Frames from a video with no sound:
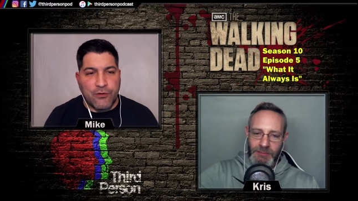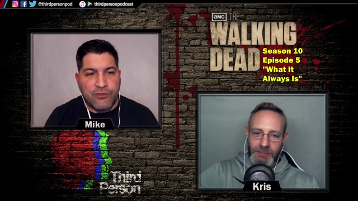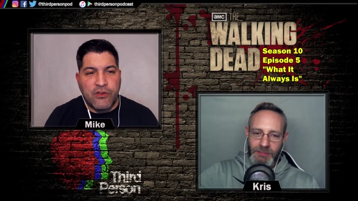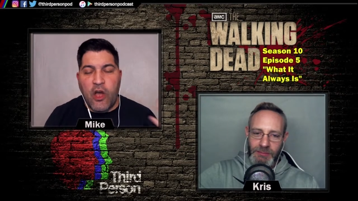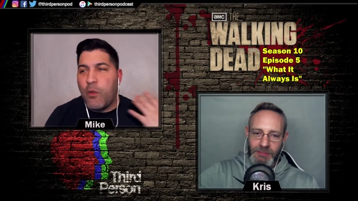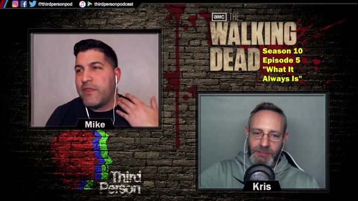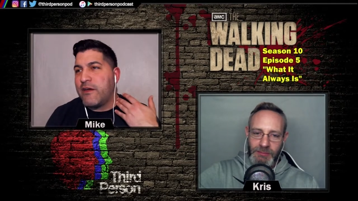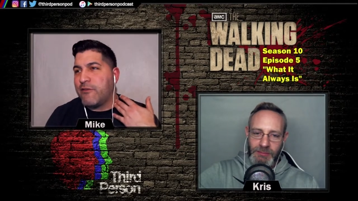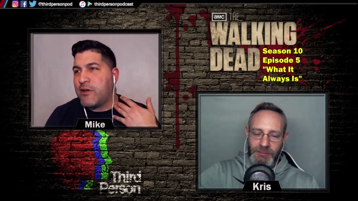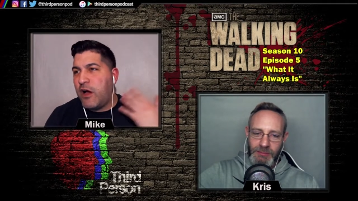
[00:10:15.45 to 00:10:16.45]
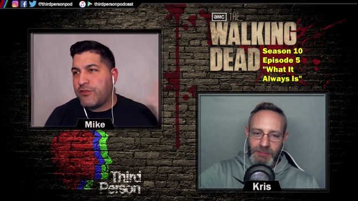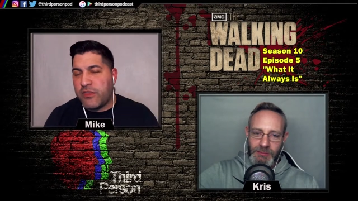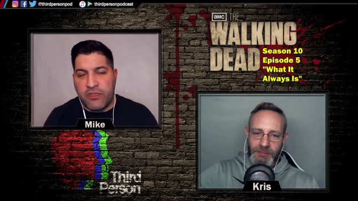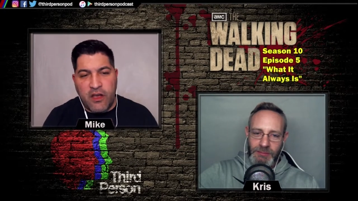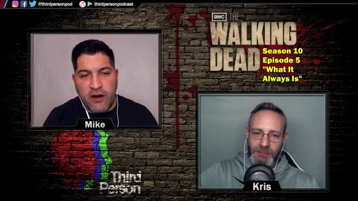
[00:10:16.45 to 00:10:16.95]
Speaker 1: go in there and cut the,
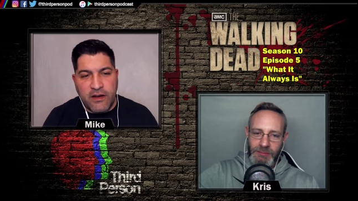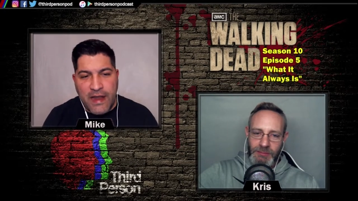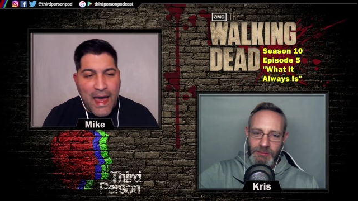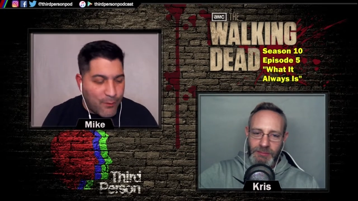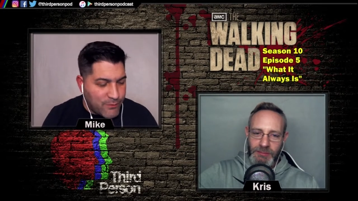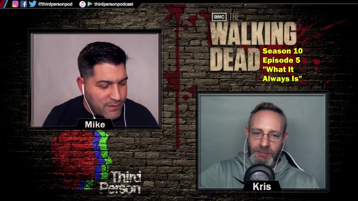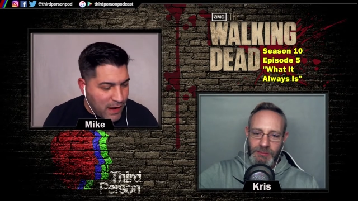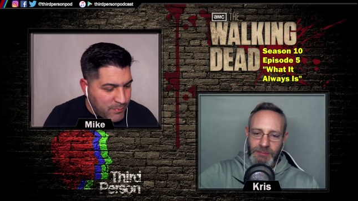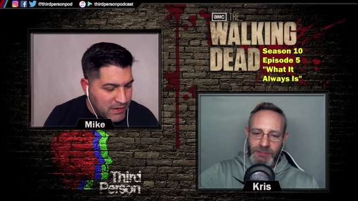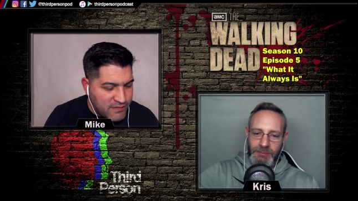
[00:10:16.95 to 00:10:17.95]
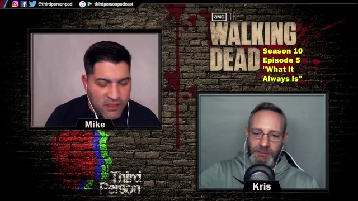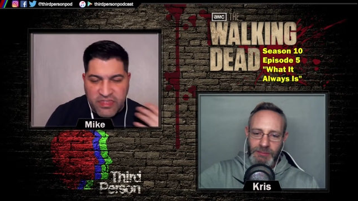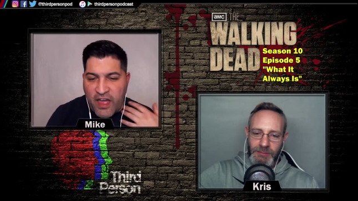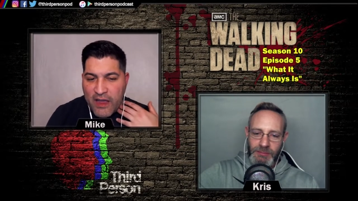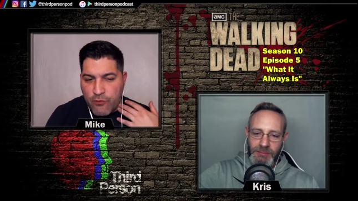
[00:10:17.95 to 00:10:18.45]
cut it out. I mean, it's a
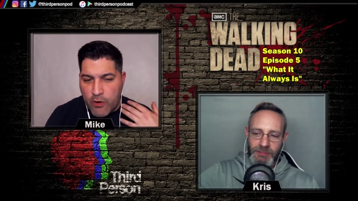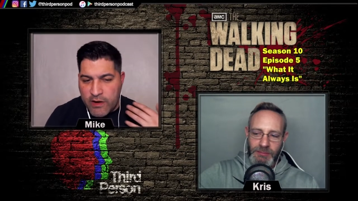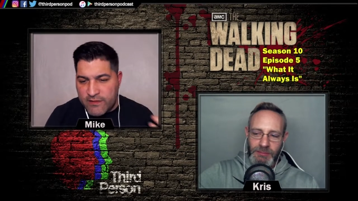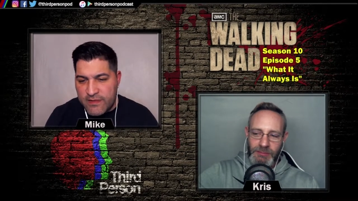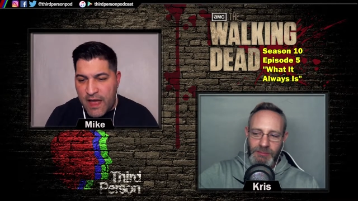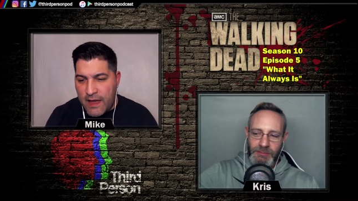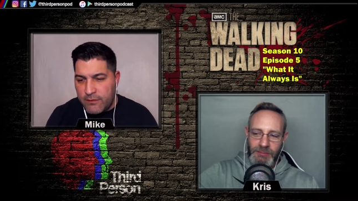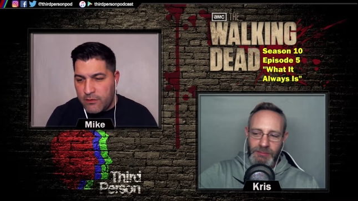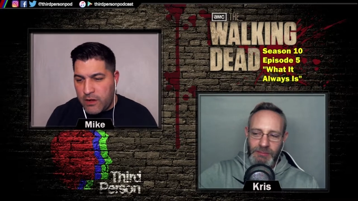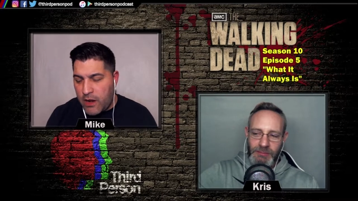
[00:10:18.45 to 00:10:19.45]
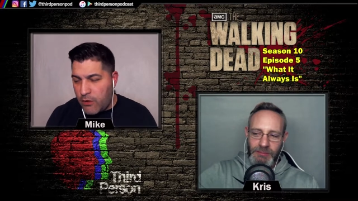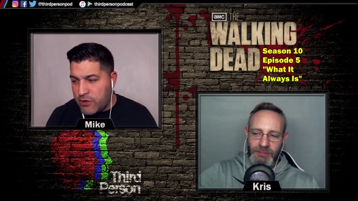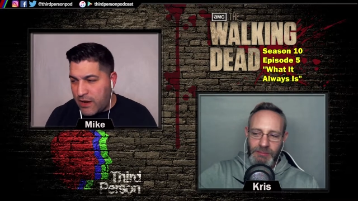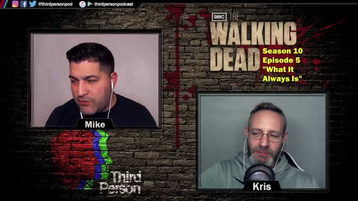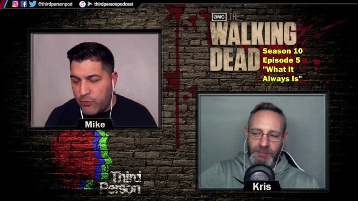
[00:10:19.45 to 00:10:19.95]
thyroid. It's not you know you're
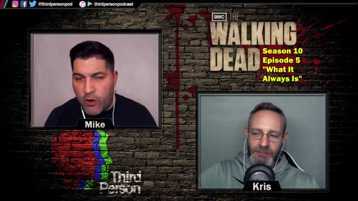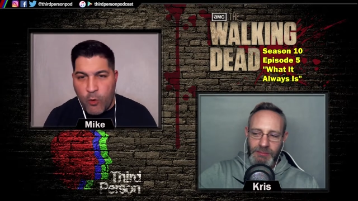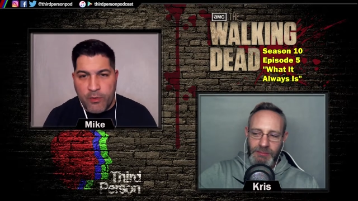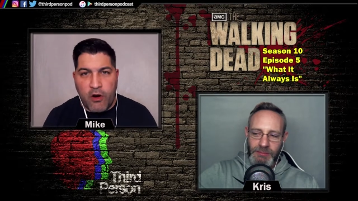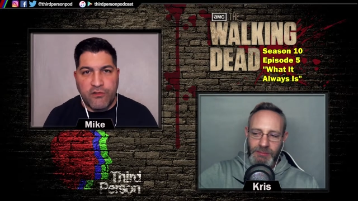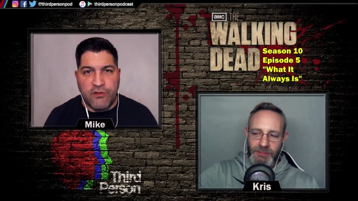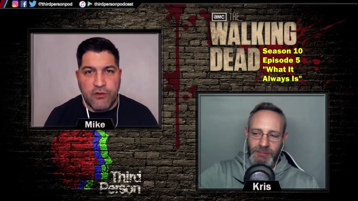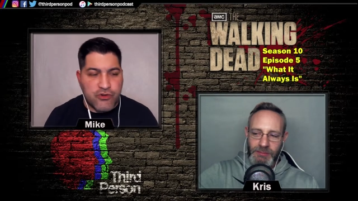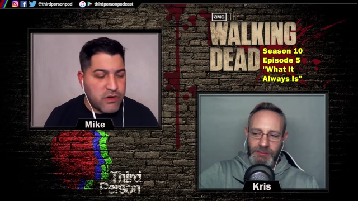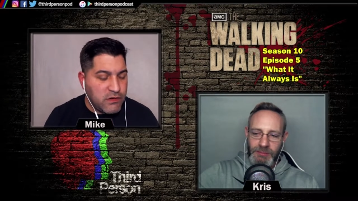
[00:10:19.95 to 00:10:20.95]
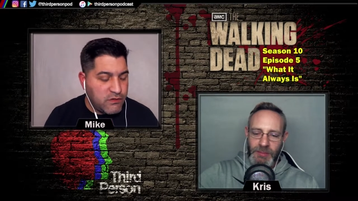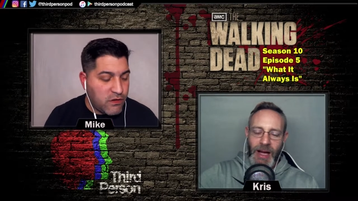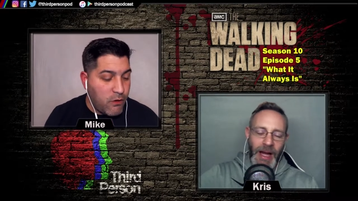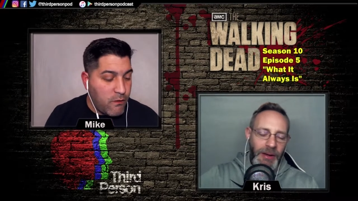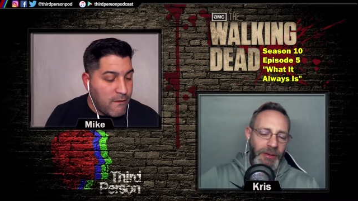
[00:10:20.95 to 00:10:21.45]
not doing open heart surgery. So
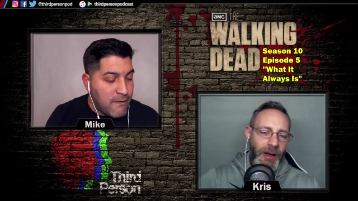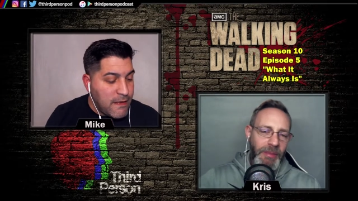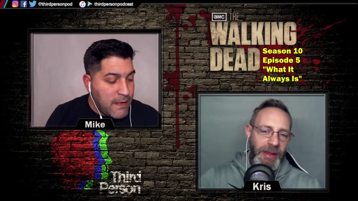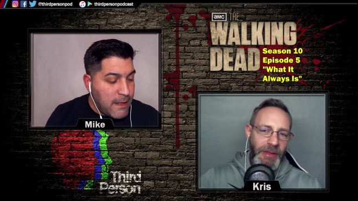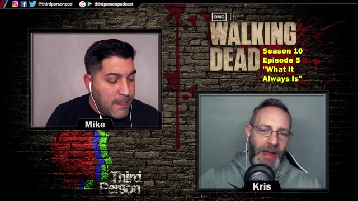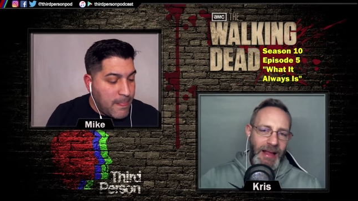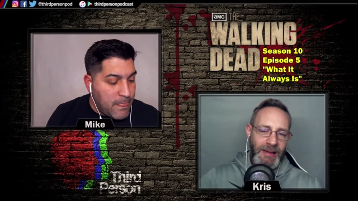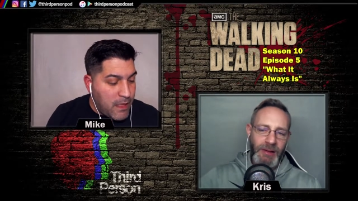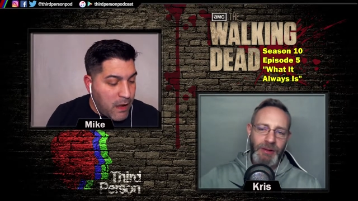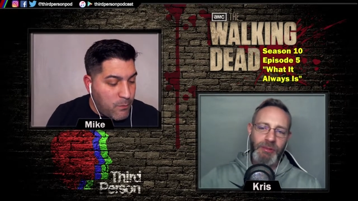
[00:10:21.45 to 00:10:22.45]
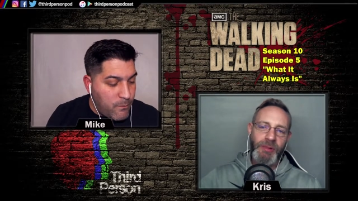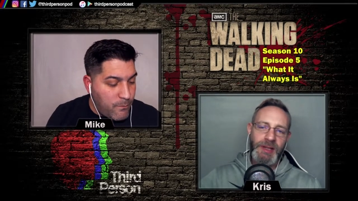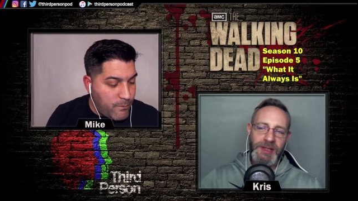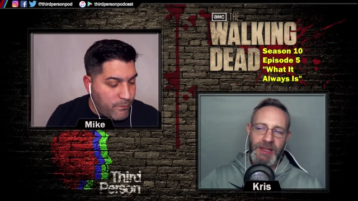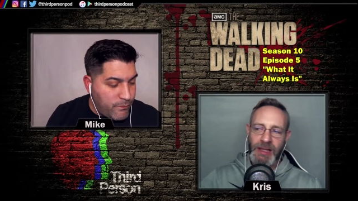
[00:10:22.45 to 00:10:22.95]
I
Speaker 2: don't. I mean, that's a little
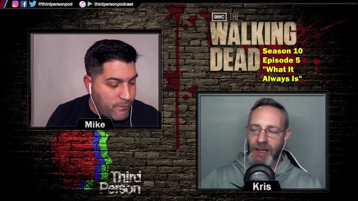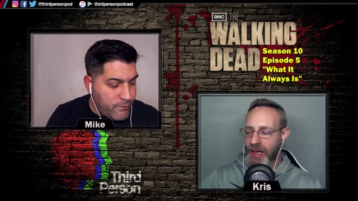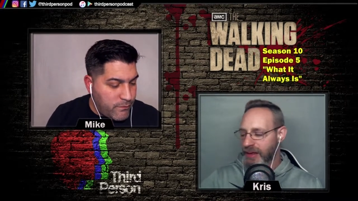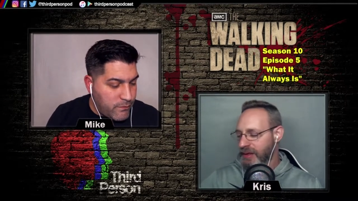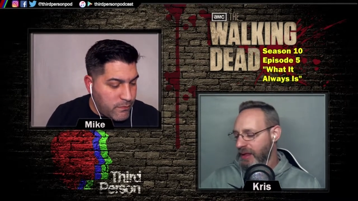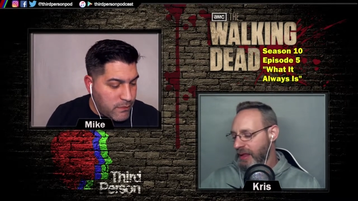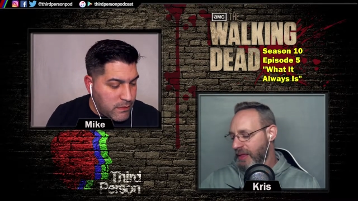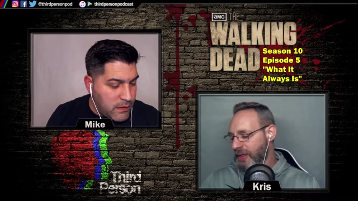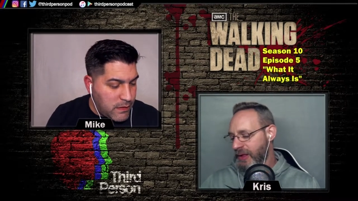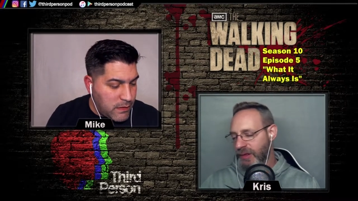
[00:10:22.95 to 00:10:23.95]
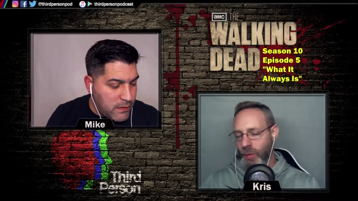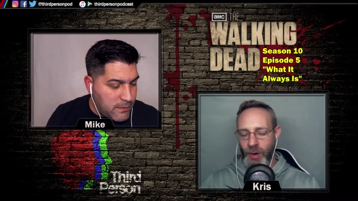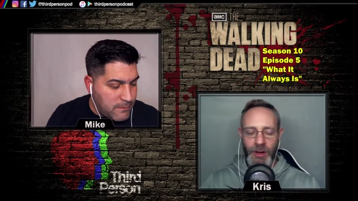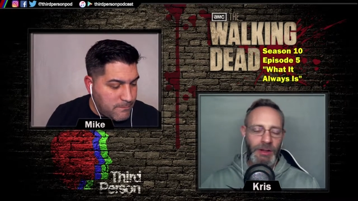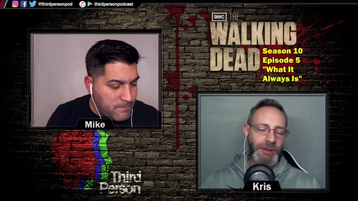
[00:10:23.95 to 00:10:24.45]
risky in in this
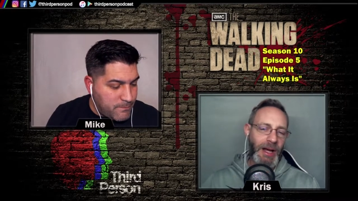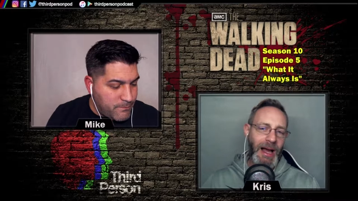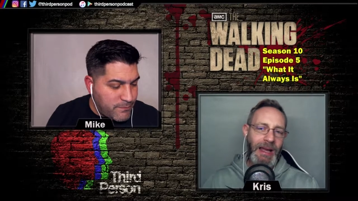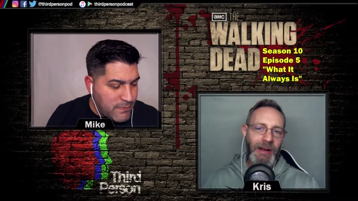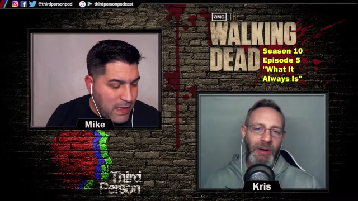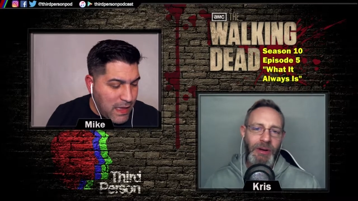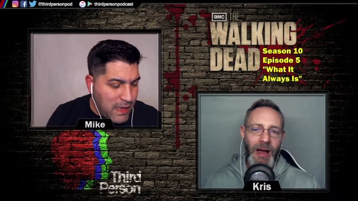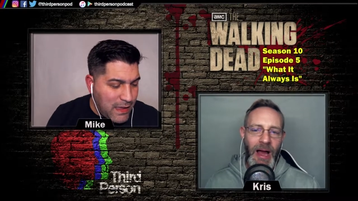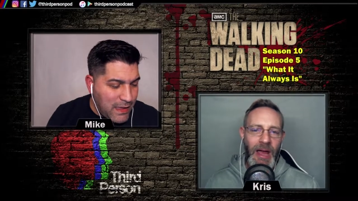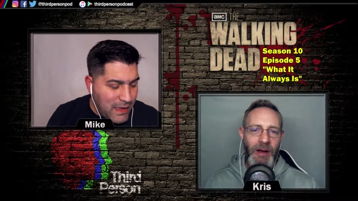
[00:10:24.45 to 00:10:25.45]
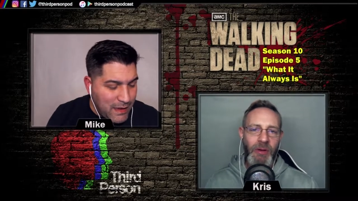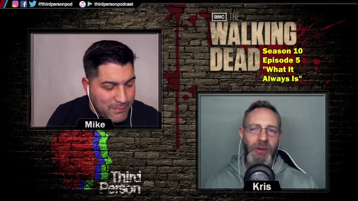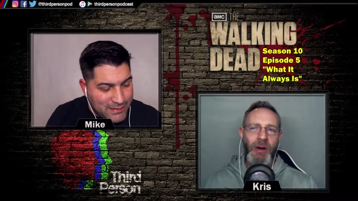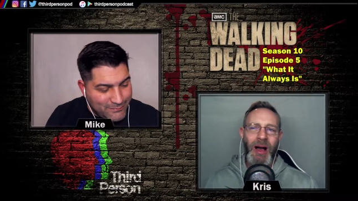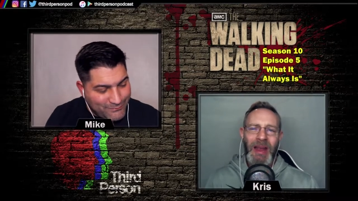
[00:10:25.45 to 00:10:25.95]
world. I don't. I
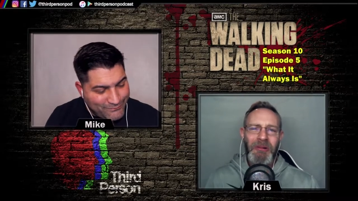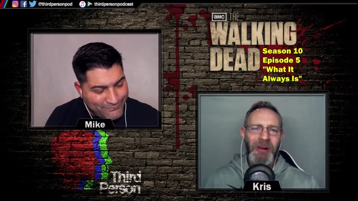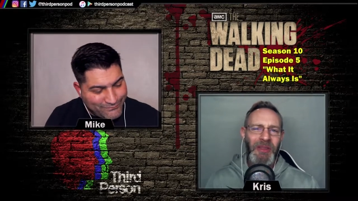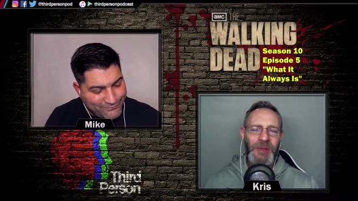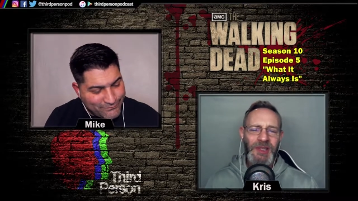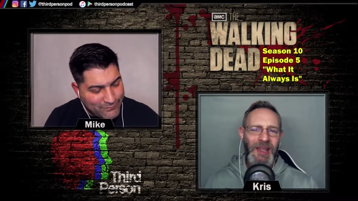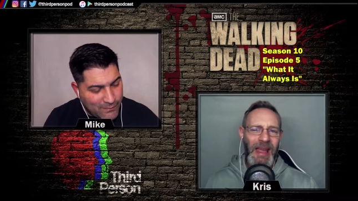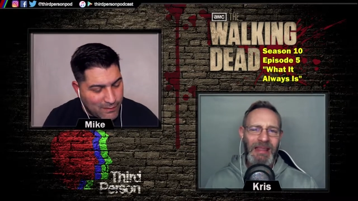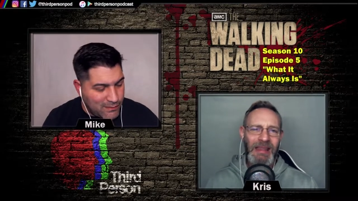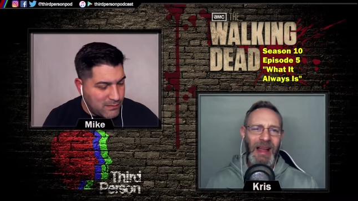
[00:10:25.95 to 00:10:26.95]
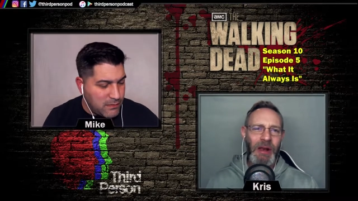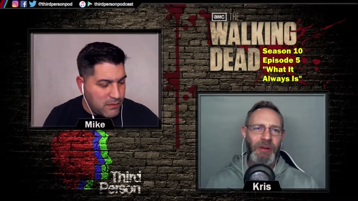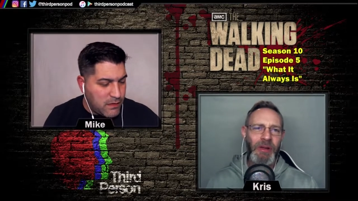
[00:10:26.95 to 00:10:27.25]
don't know. I don't understand it. I don't